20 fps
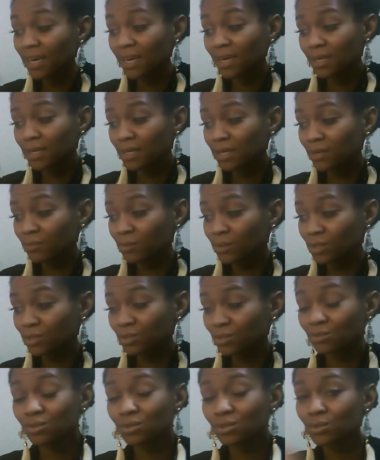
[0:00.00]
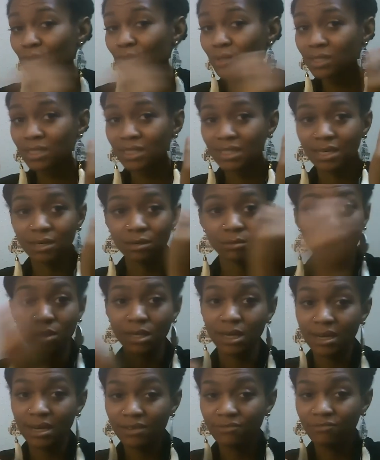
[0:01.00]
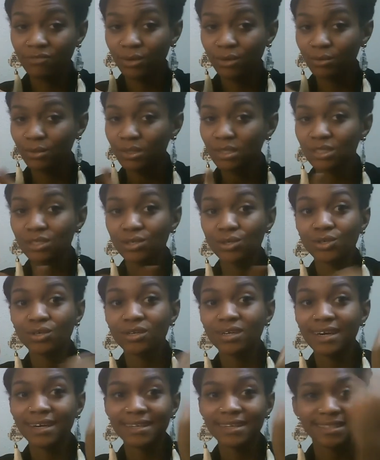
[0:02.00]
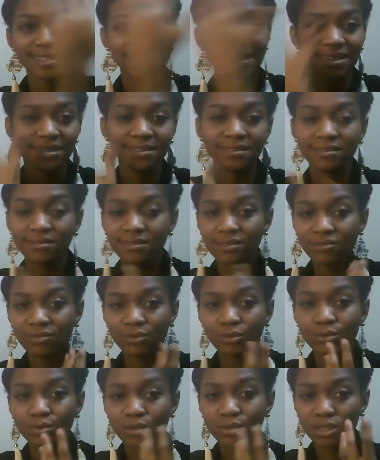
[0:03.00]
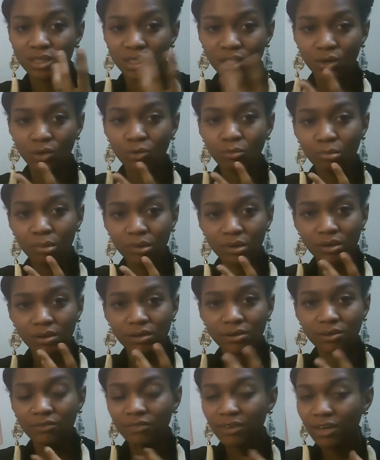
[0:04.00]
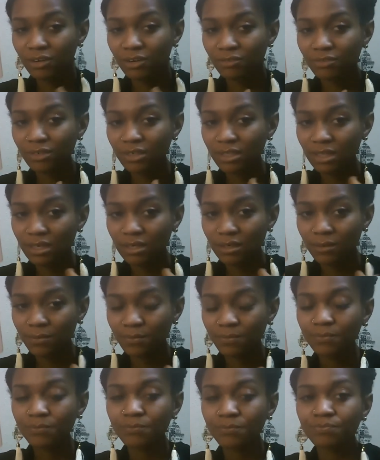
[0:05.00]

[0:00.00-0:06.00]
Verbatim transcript: And with the two of swords, they are blindfolded. So you're not seeing the full scope of everything